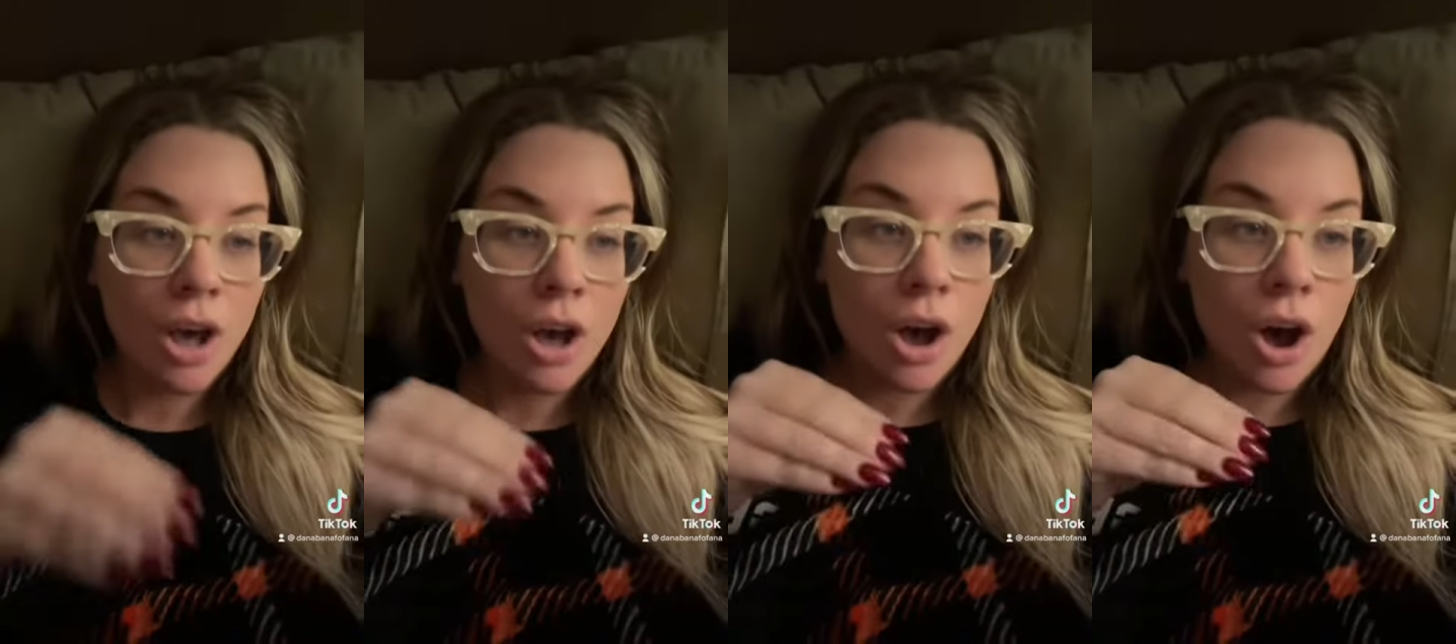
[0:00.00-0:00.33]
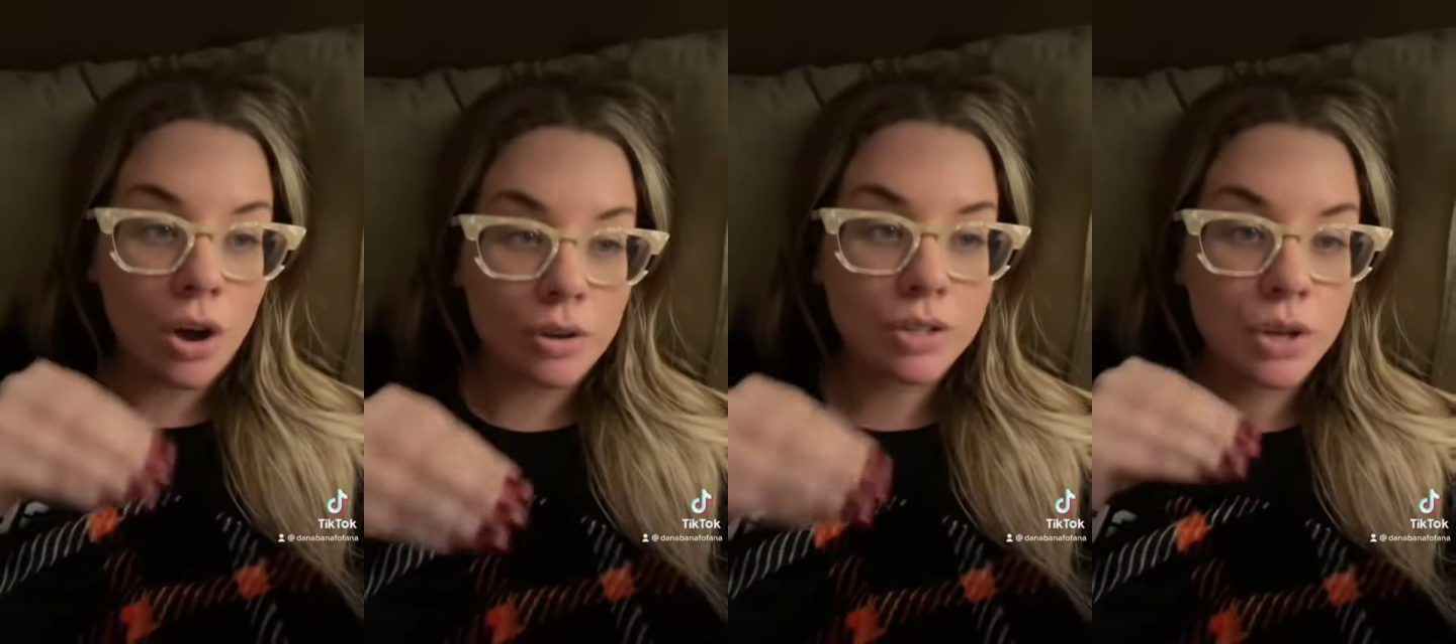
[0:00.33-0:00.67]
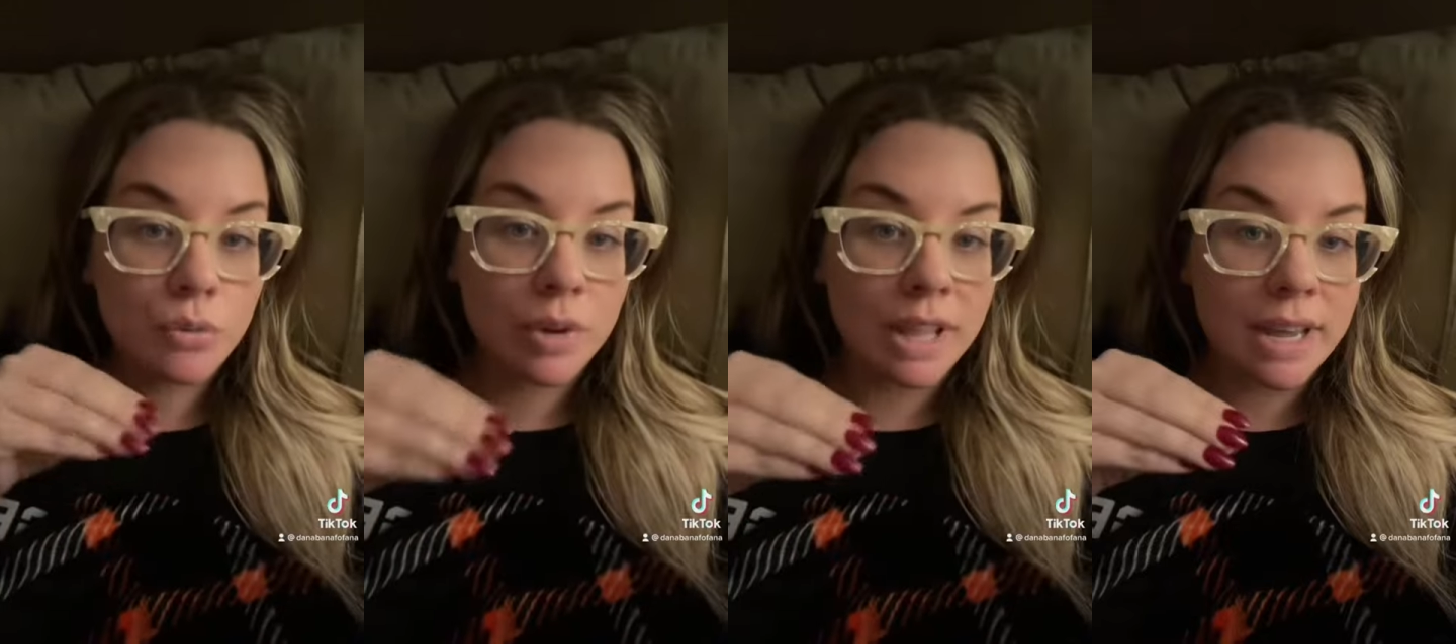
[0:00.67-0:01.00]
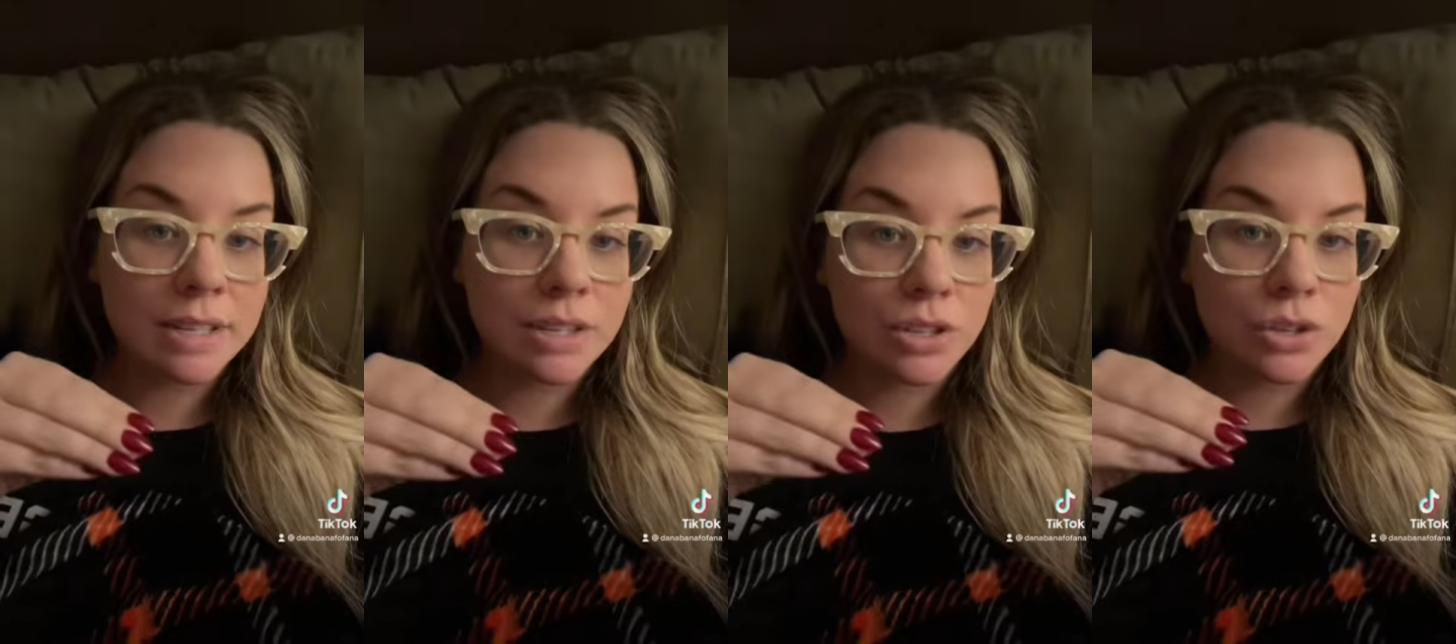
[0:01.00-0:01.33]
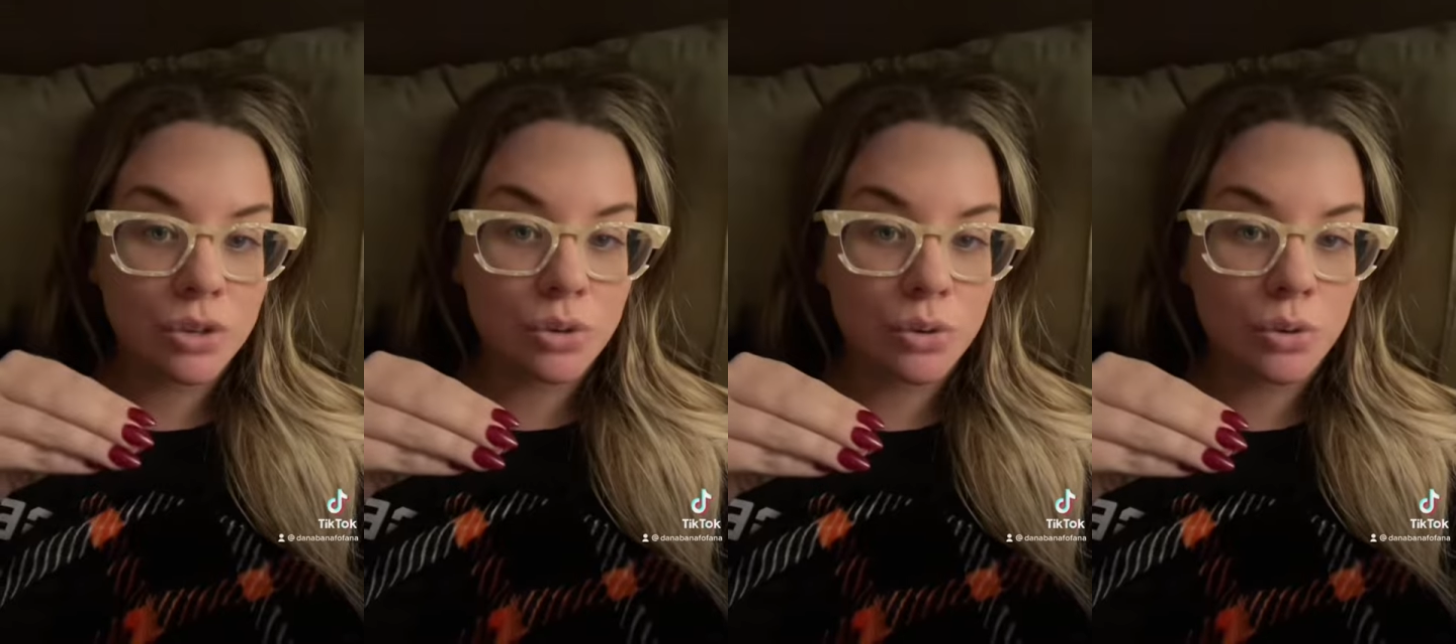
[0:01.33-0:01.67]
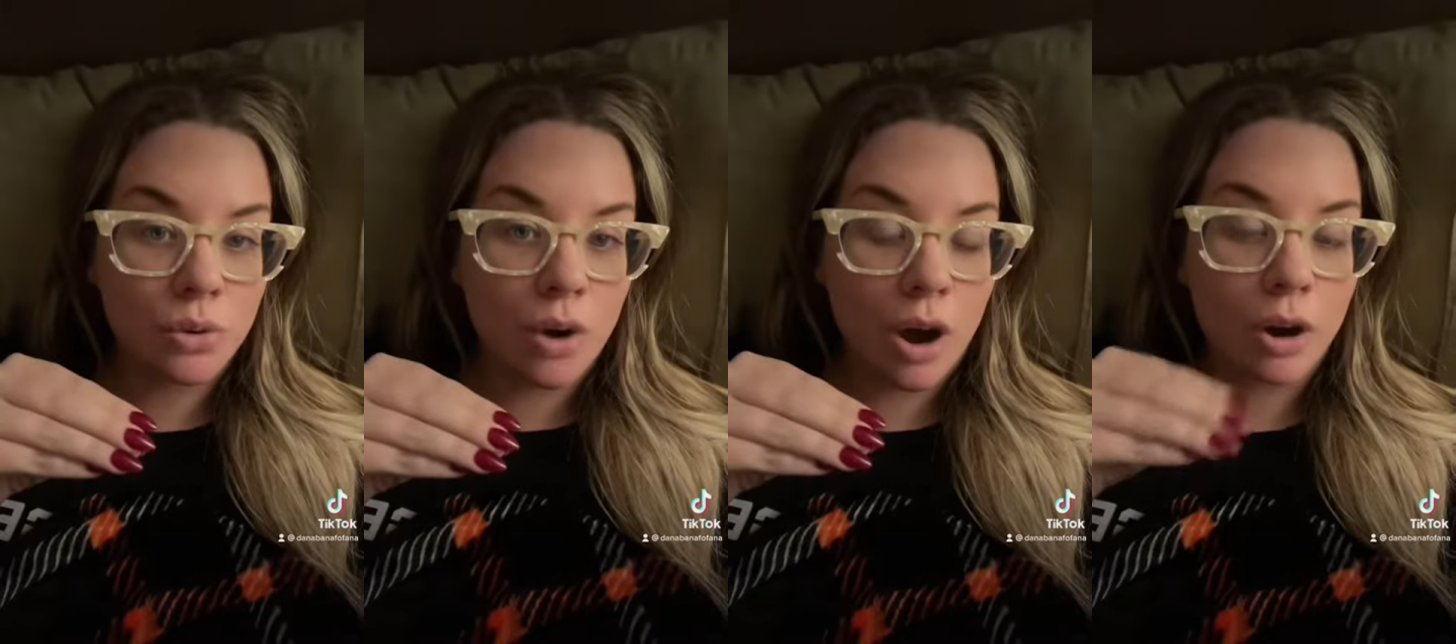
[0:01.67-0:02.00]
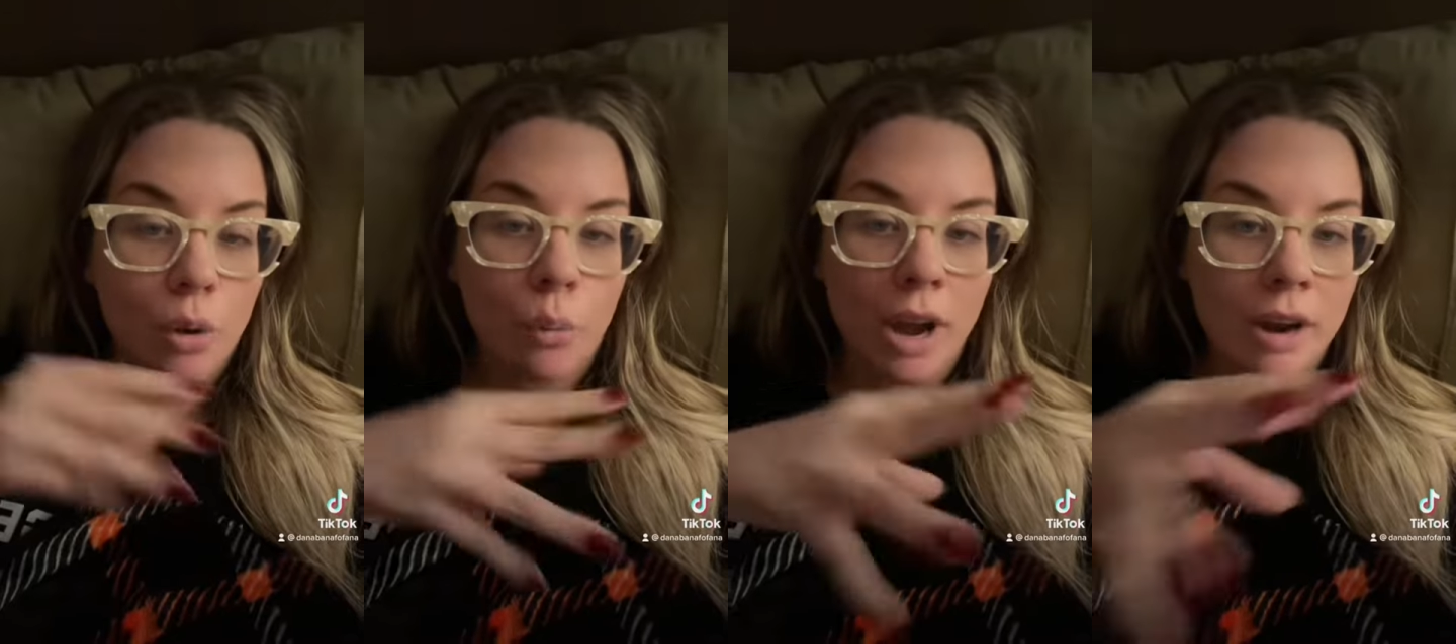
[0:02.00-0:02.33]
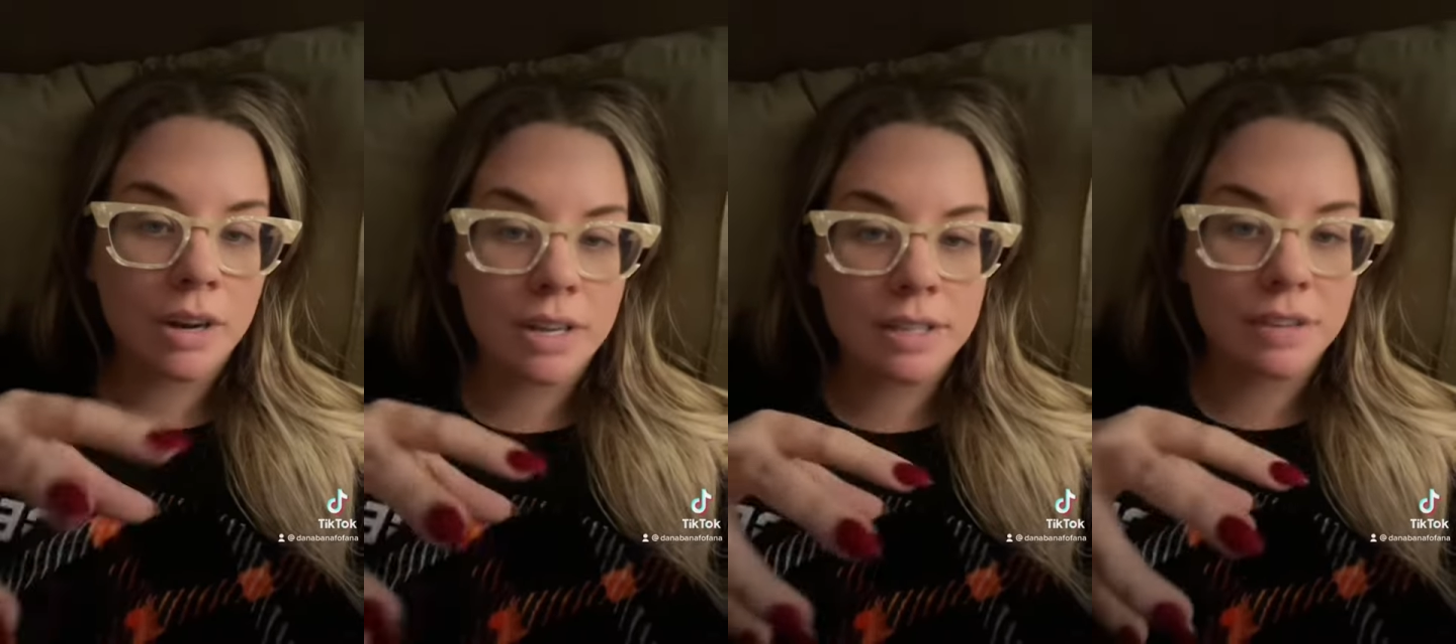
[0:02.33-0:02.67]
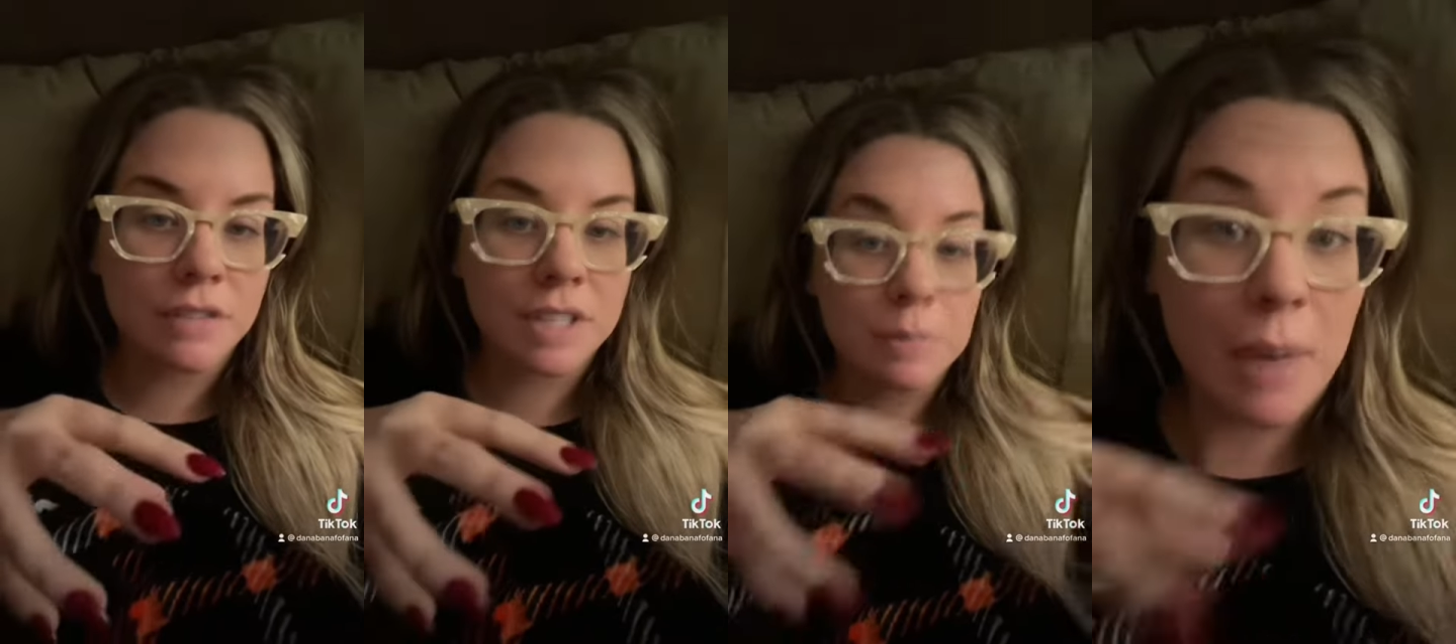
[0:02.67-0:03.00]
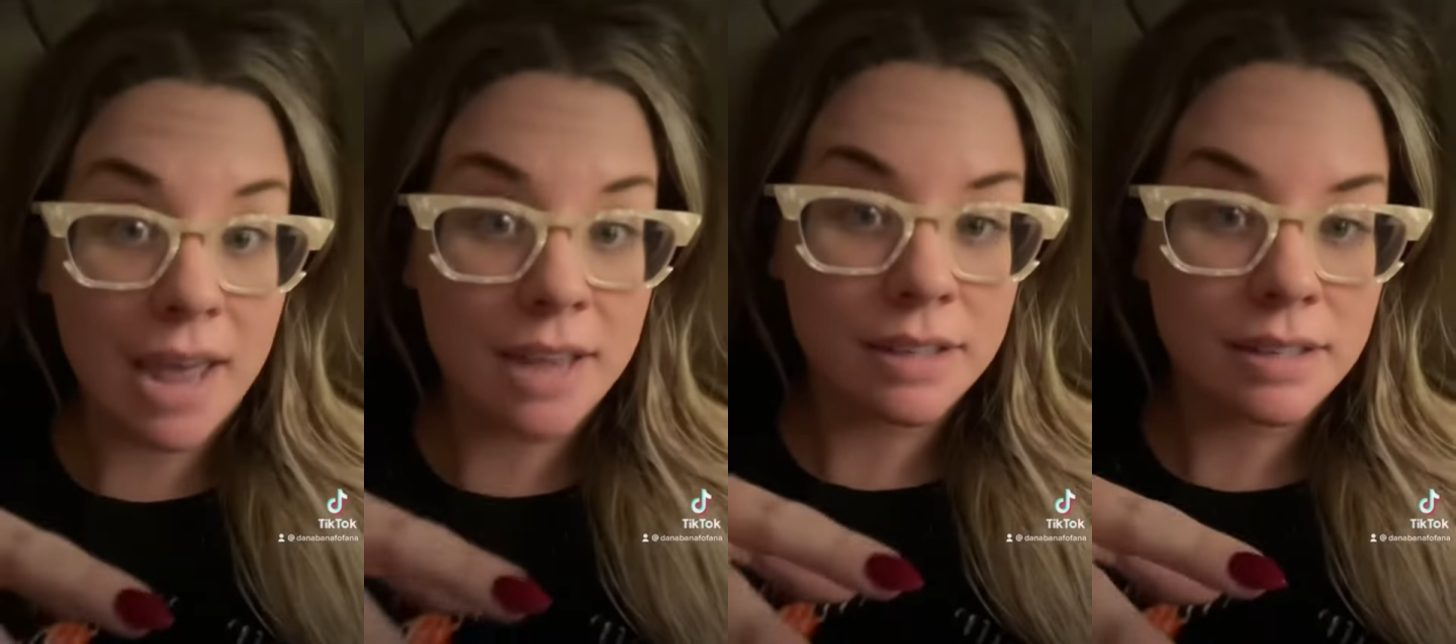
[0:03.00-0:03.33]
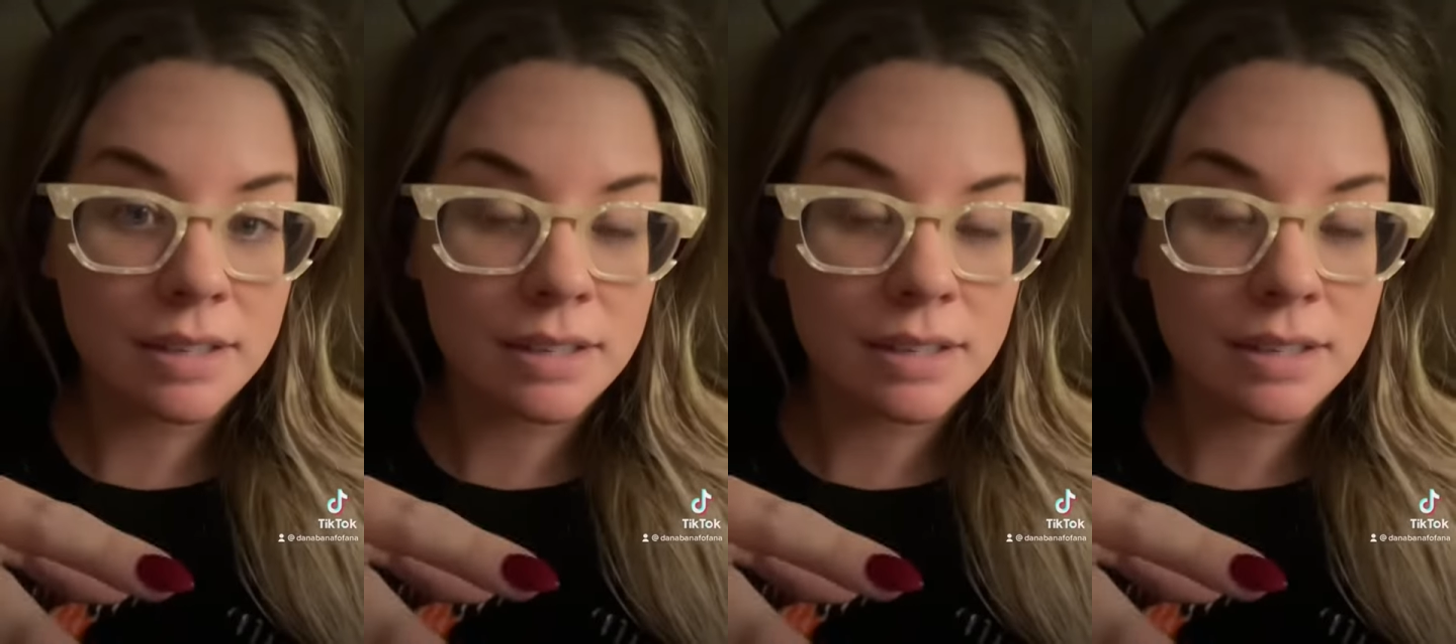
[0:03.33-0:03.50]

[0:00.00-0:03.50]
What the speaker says: also relates to our awareness of space.